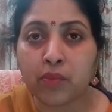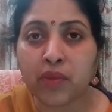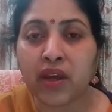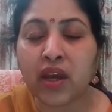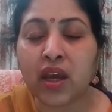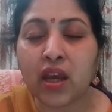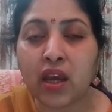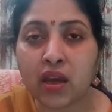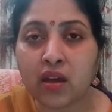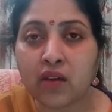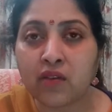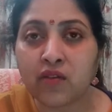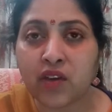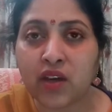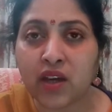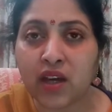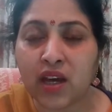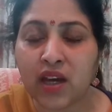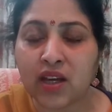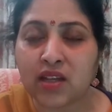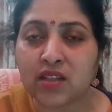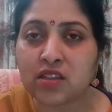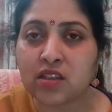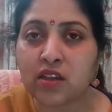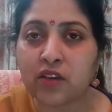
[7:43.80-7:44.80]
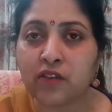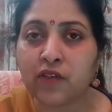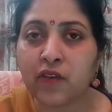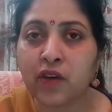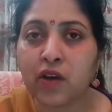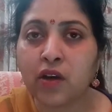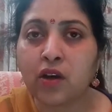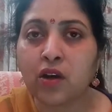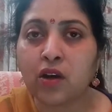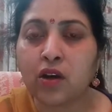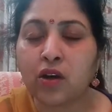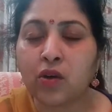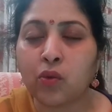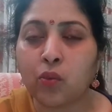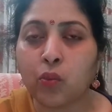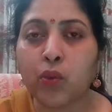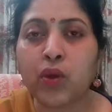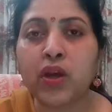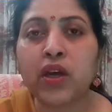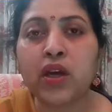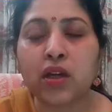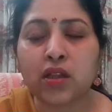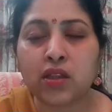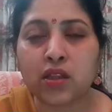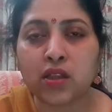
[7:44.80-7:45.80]
behaving as if
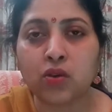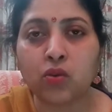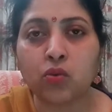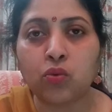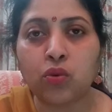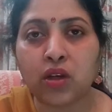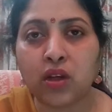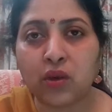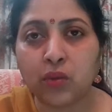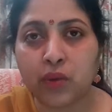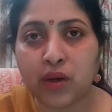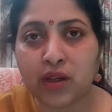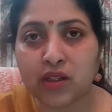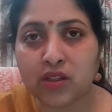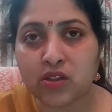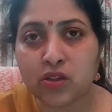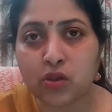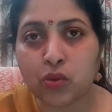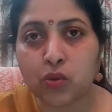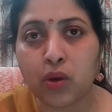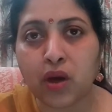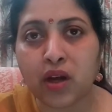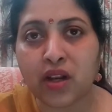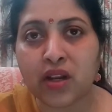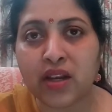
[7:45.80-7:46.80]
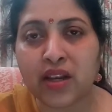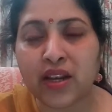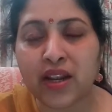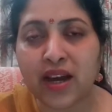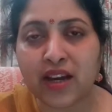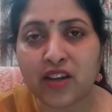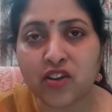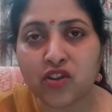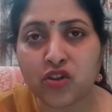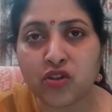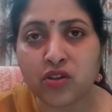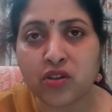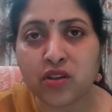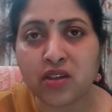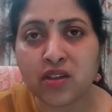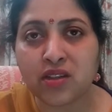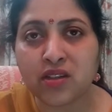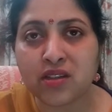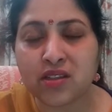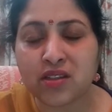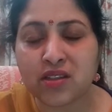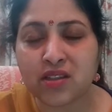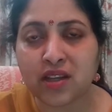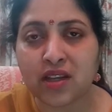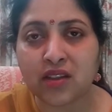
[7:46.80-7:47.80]
we are the only ones who are
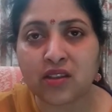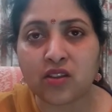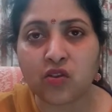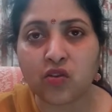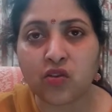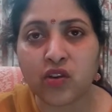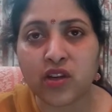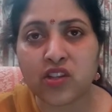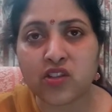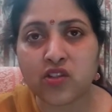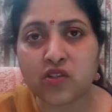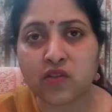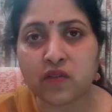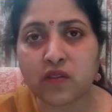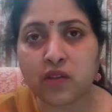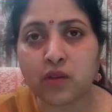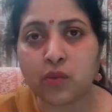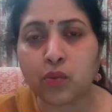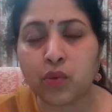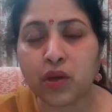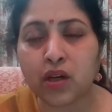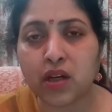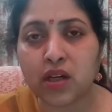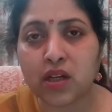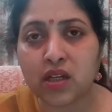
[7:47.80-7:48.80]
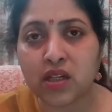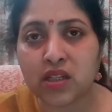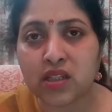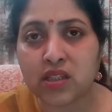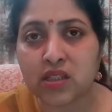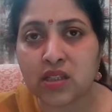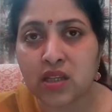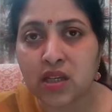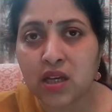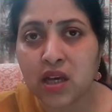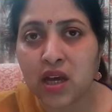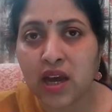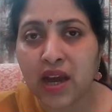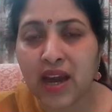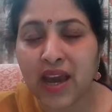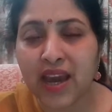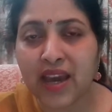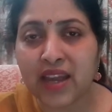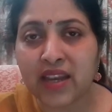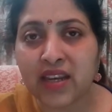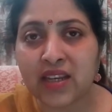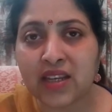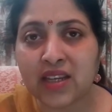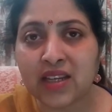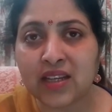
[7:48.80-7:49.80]
nationalists and the rest of the world is
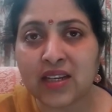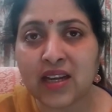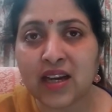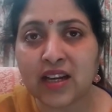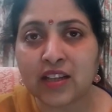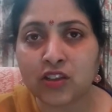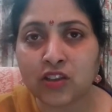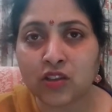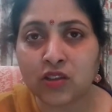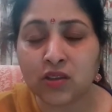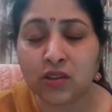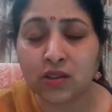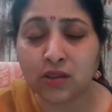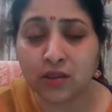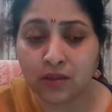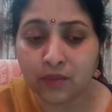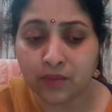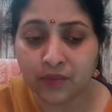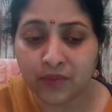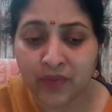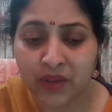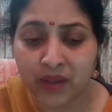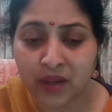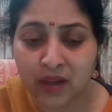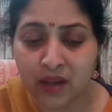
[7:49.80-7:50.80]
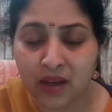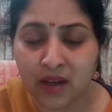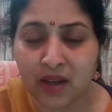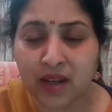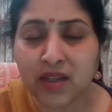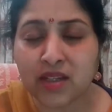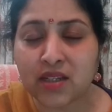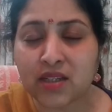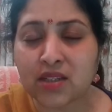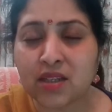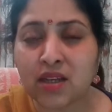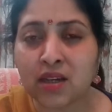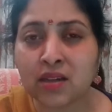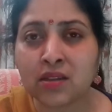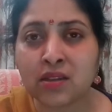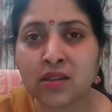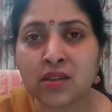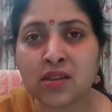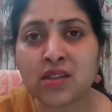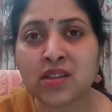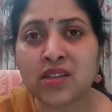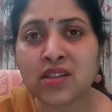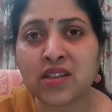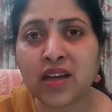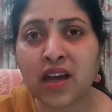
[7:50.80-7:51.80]
anti-national. Let us
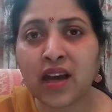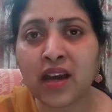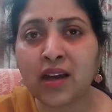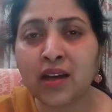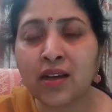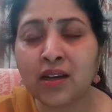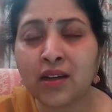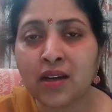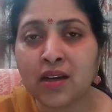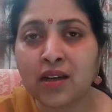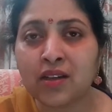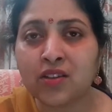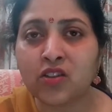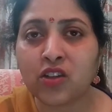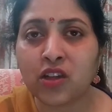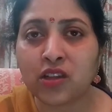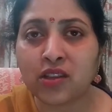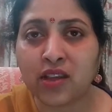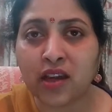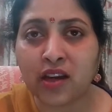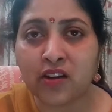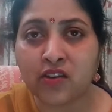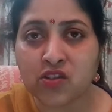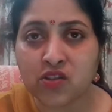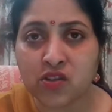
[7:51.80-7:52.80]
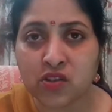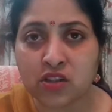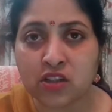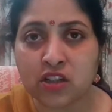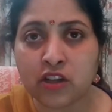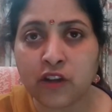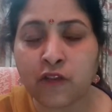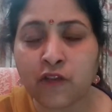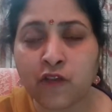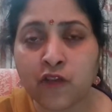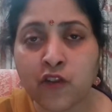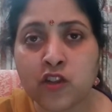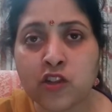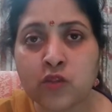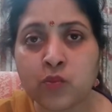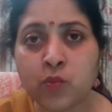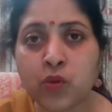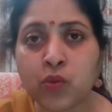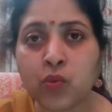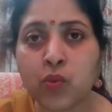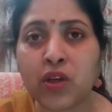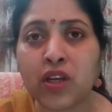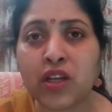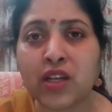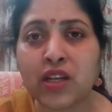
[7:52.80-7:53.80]
understand that there is a difference
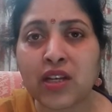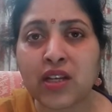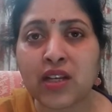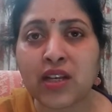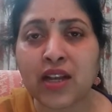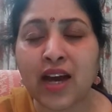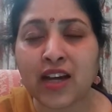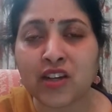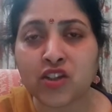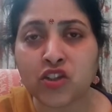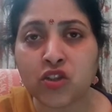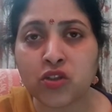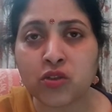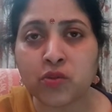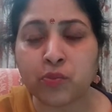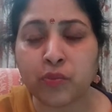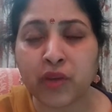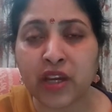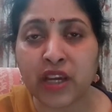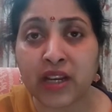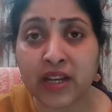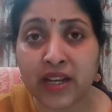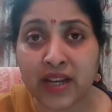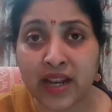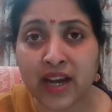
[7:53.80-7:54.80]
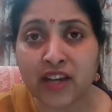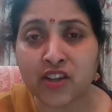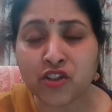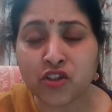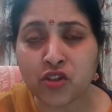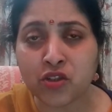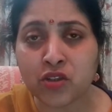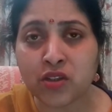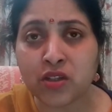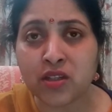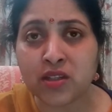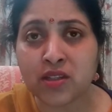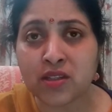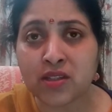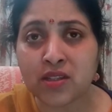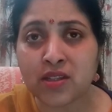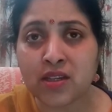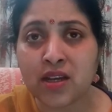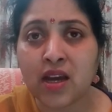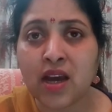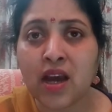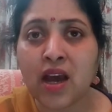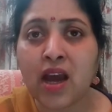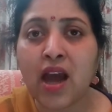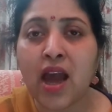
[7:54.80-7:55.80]
between being
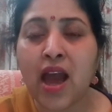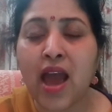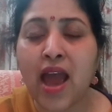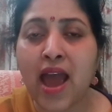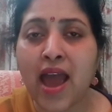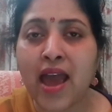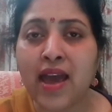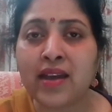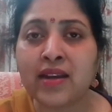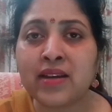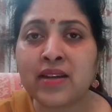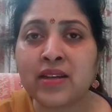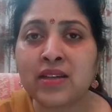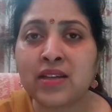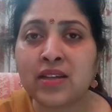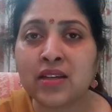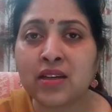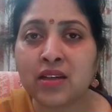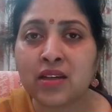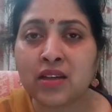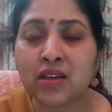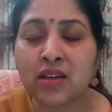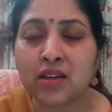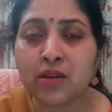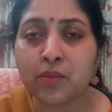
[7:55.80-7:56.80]
nationalist and